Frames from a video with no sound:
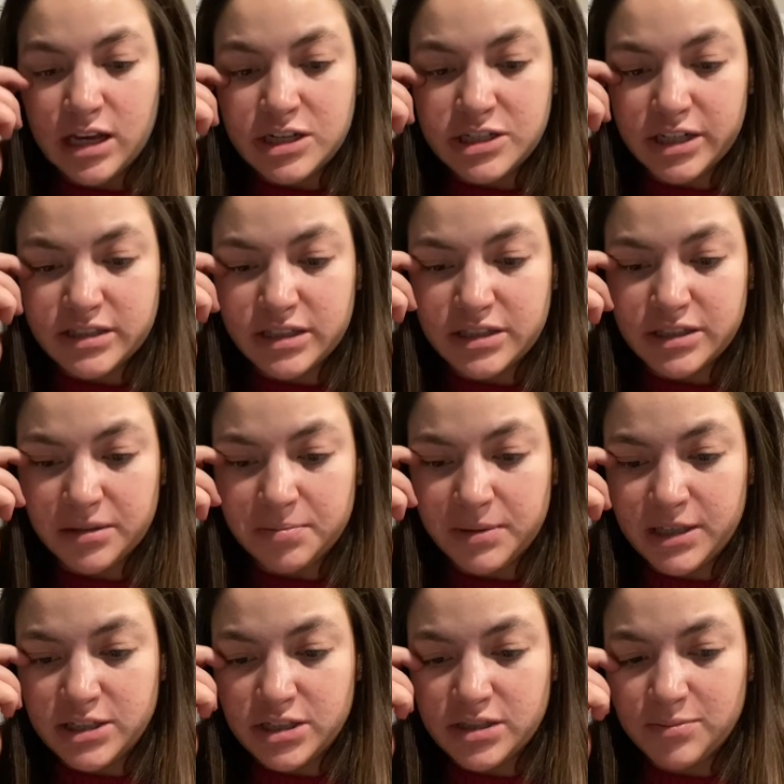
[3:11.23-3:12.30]
Jessie took
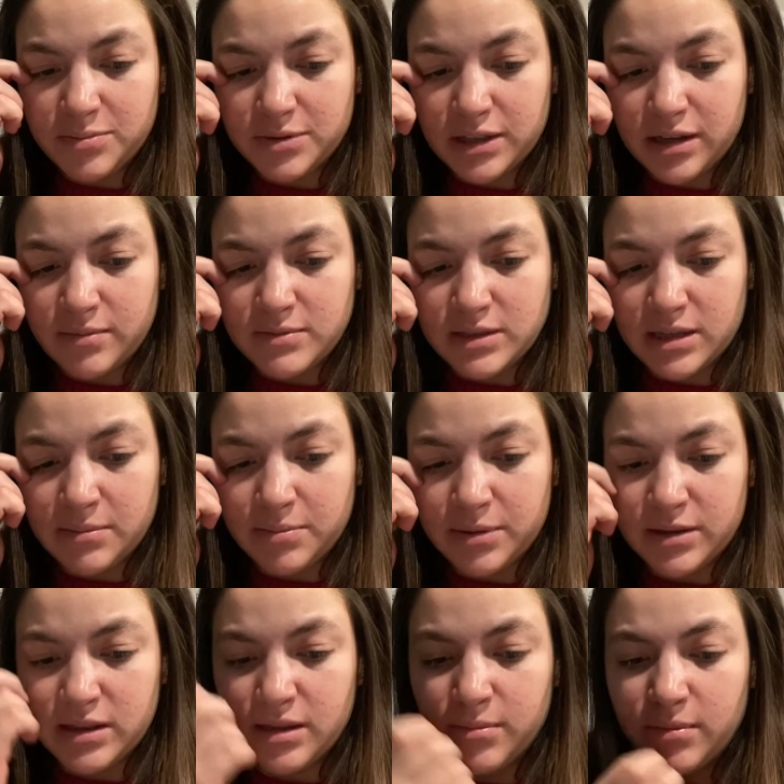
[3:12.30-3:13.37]
peaches and plums and
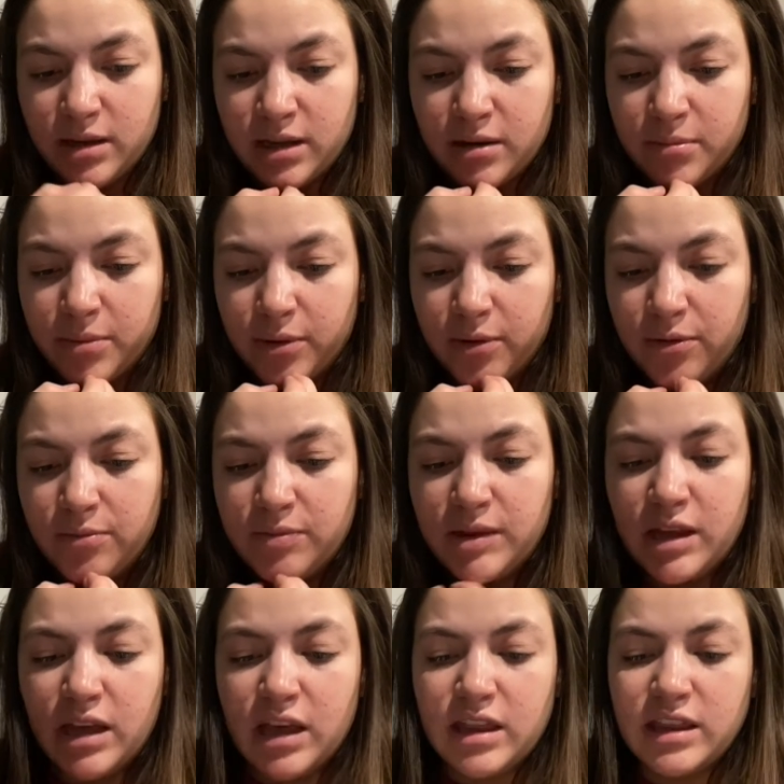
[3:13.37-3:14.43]
put them in a bowl.
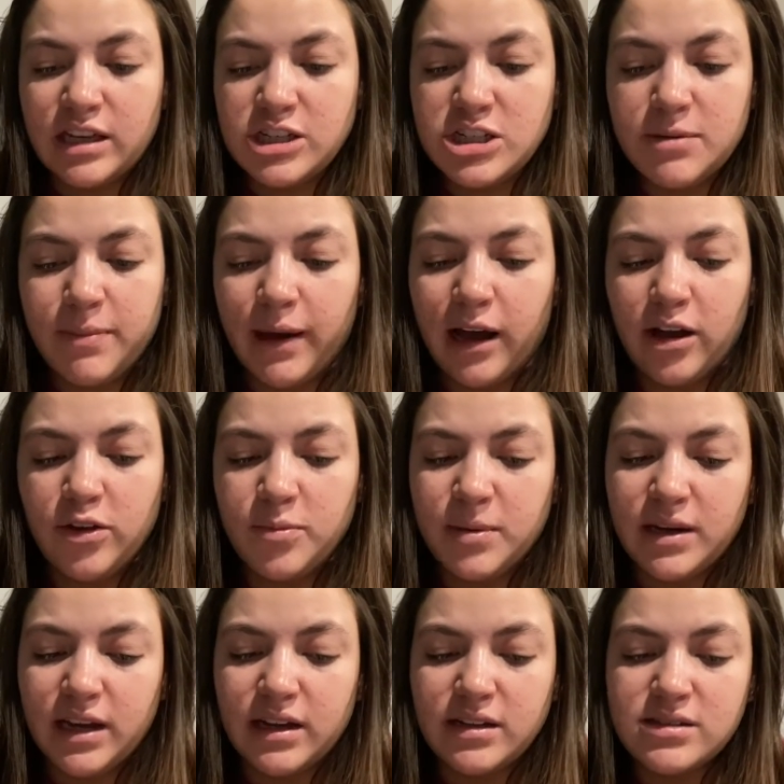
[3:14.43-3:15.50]
Then she piled
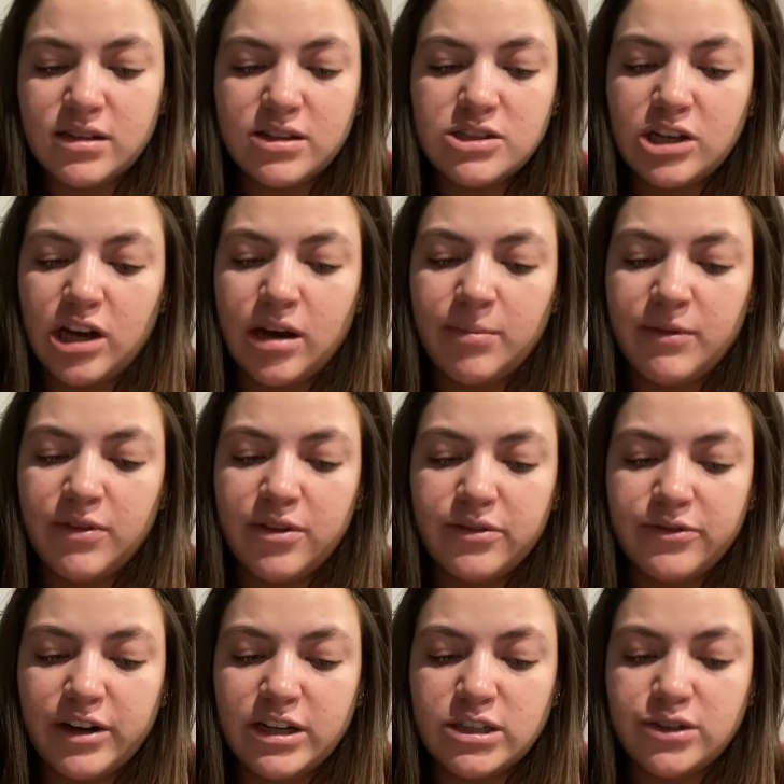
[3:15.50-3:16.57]
bananas on top of the
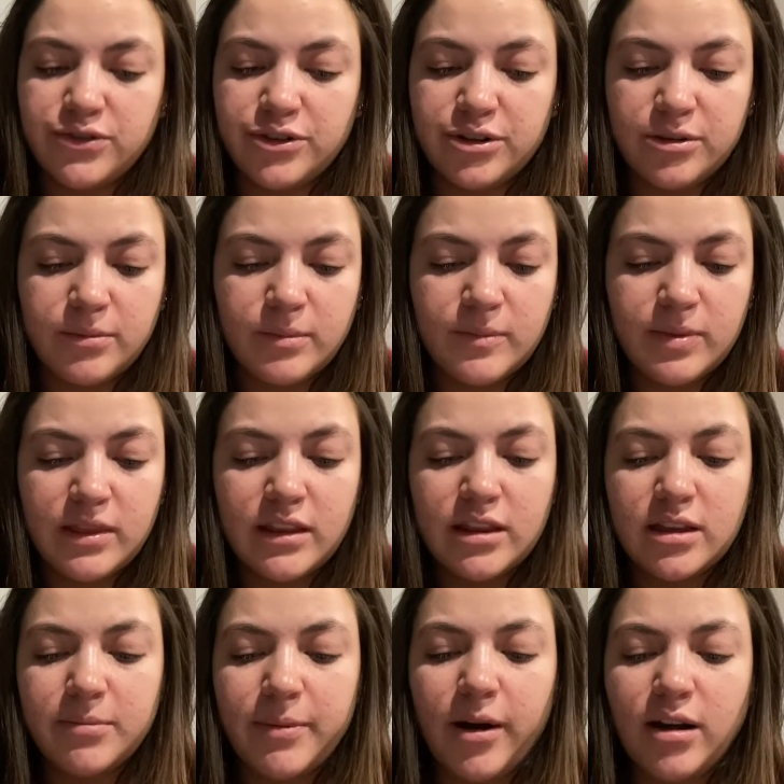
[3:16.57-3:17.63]
fresh fruit.
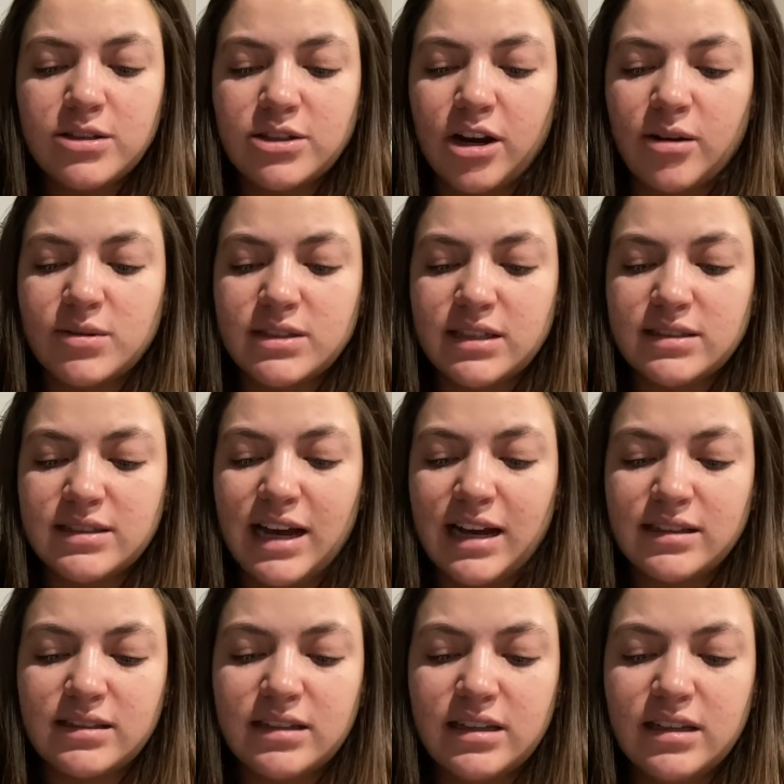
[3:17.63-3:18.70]
The boxcar was
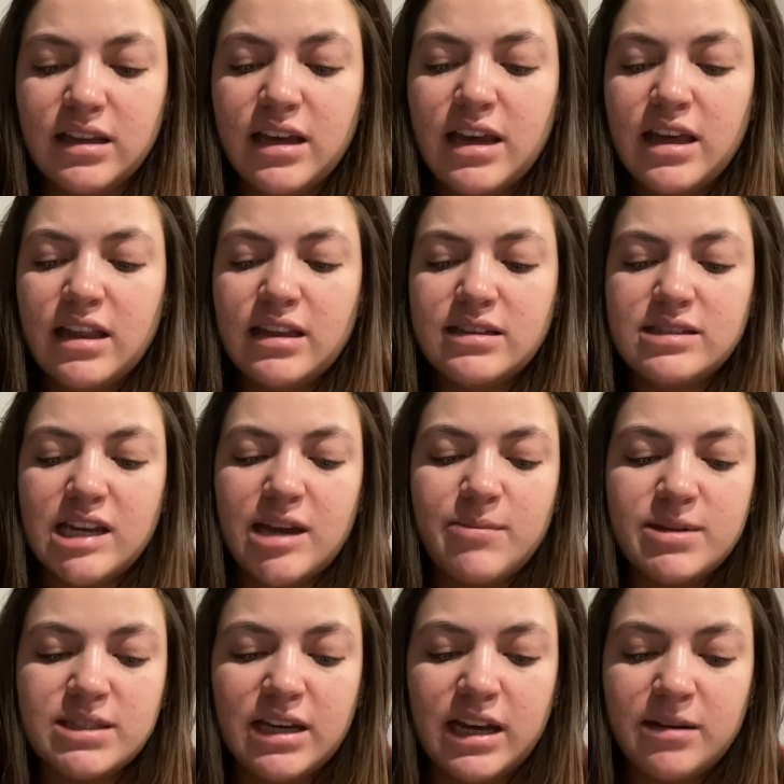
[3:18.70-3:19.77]
exactly the same
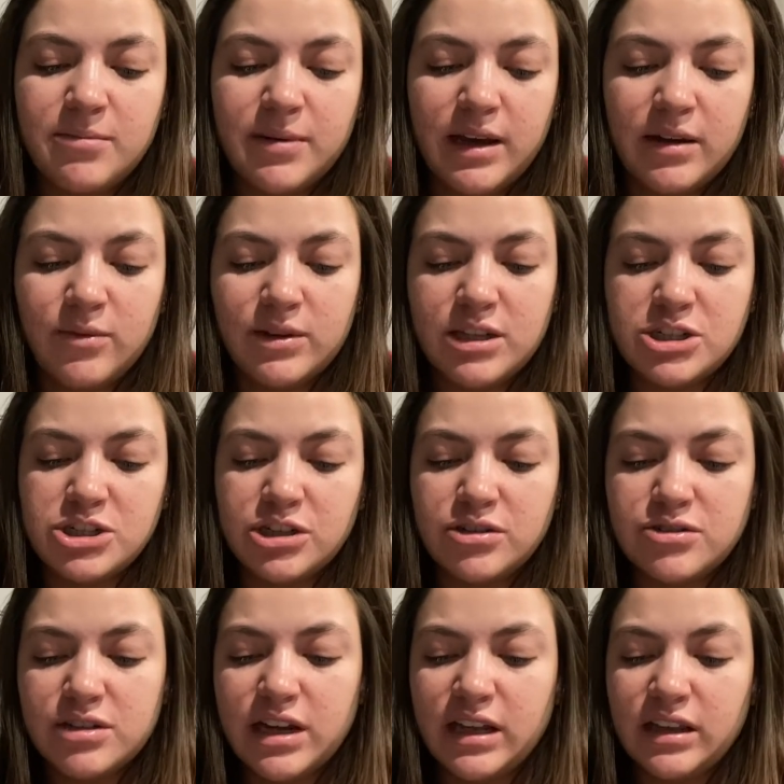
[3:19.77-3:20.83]
as it had been when the
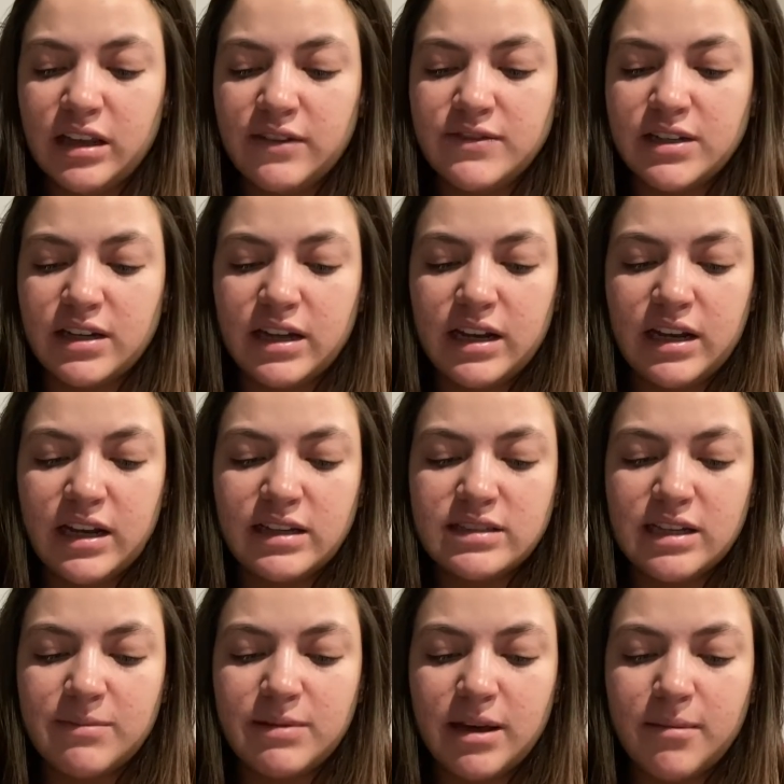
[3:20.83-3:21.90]
children had lived in it,
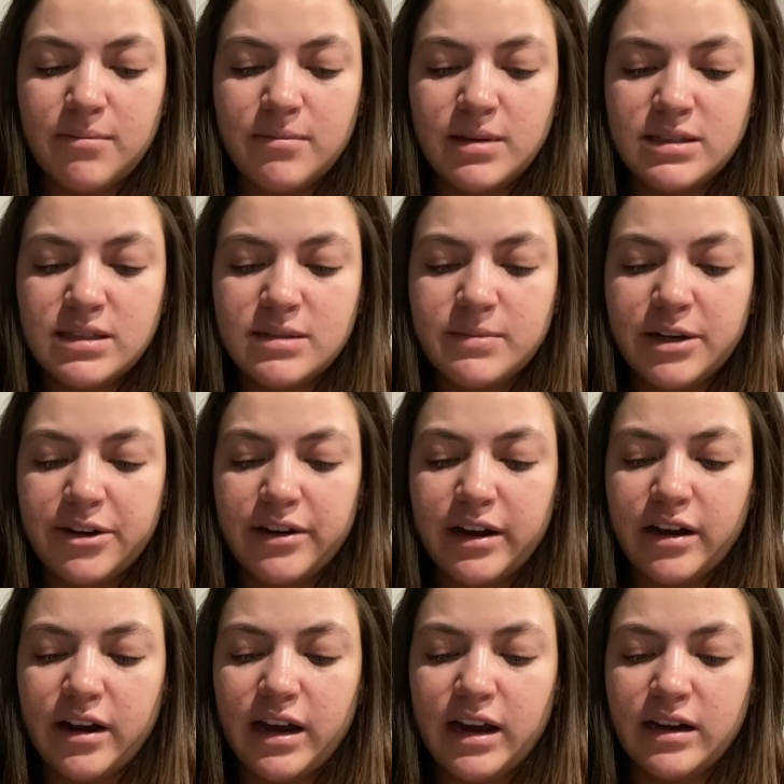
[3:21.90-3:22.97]
except that Mrs.
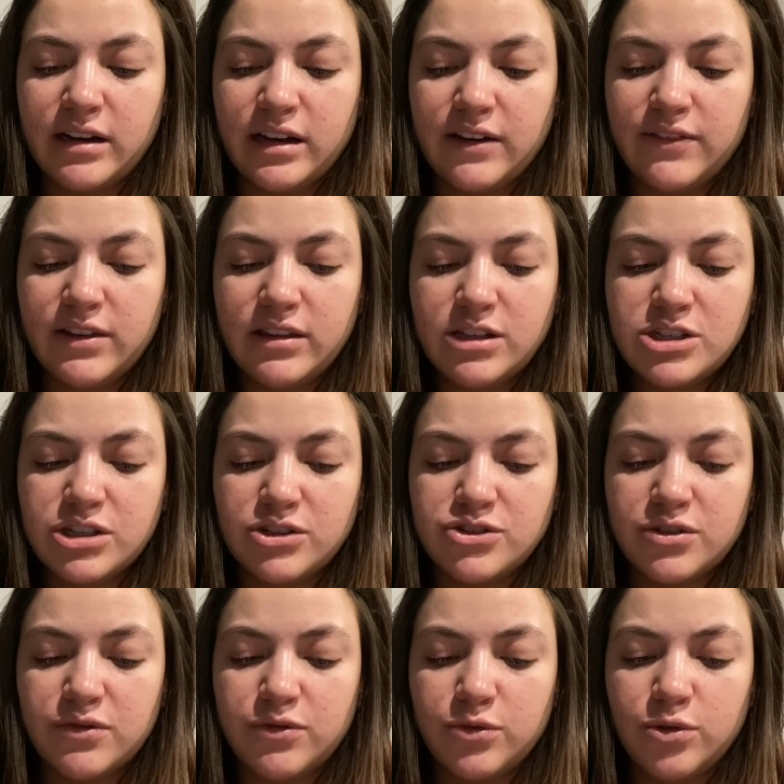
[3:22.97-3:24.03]
McGregor had given the
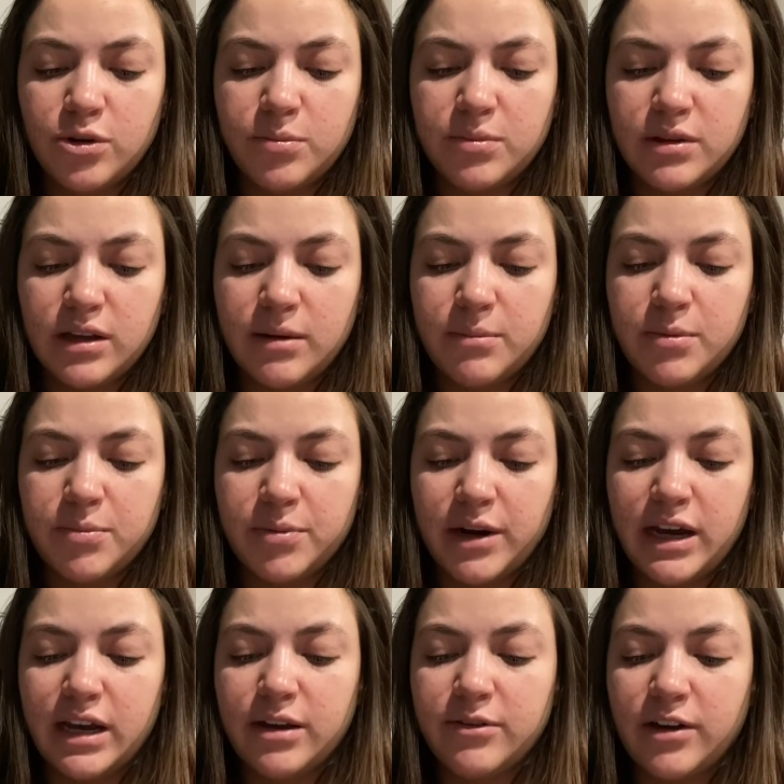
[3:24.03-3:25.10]
children four plump,
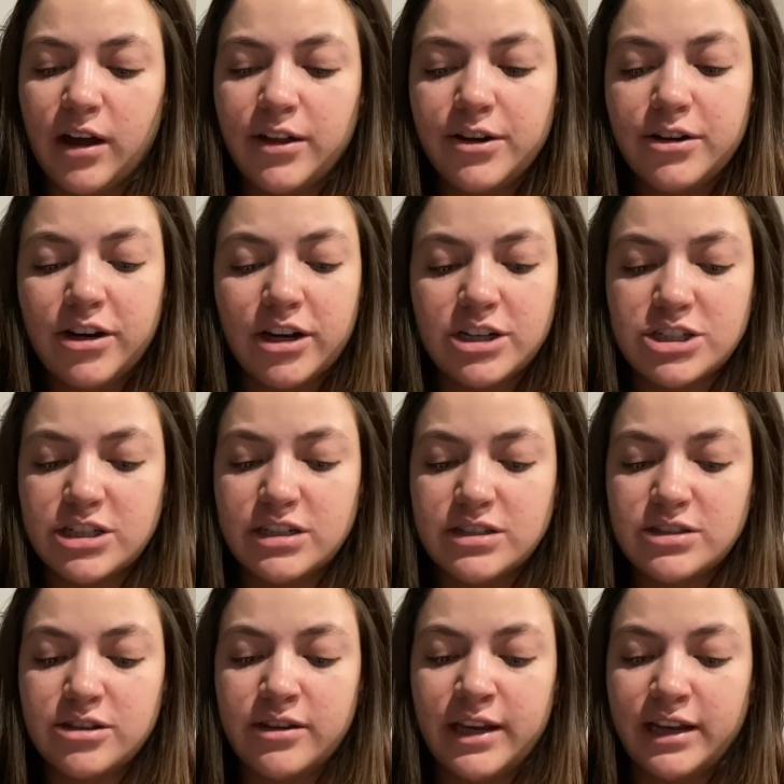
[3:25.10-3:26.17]
bright colored
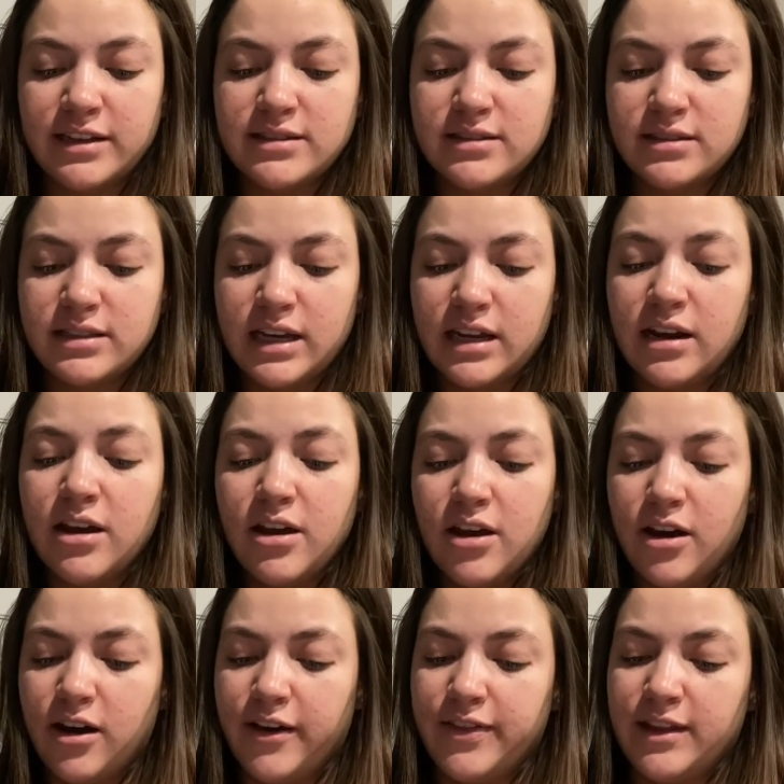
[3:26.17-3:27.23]
cushions so they could sit
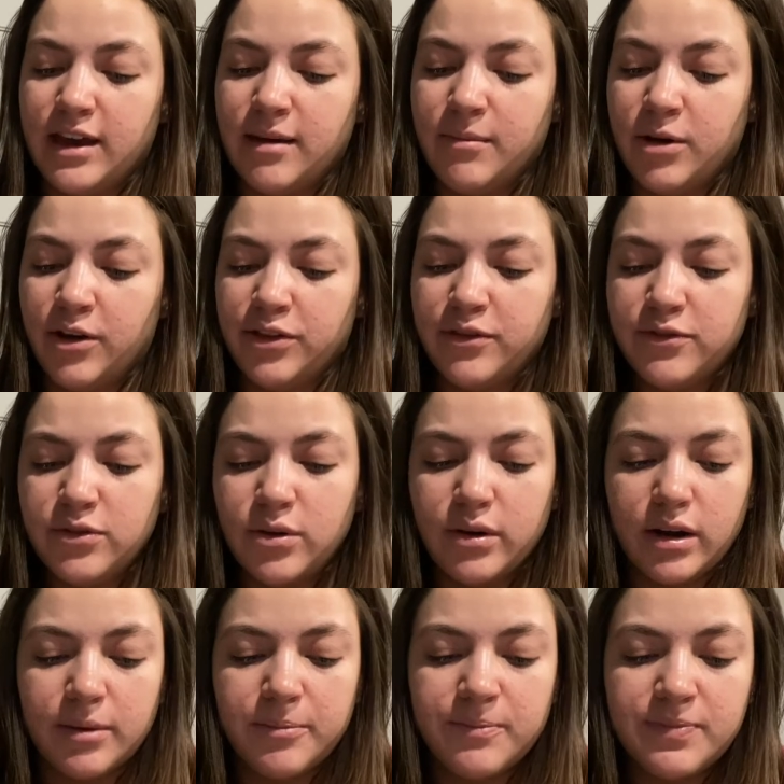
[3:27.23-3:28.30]
on them on the
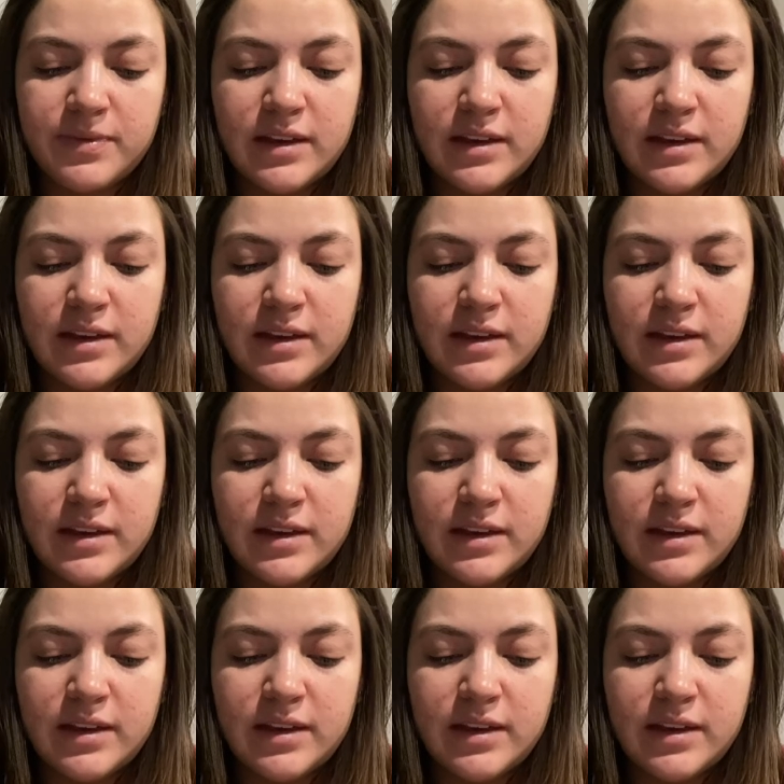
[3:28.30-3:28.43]
floor.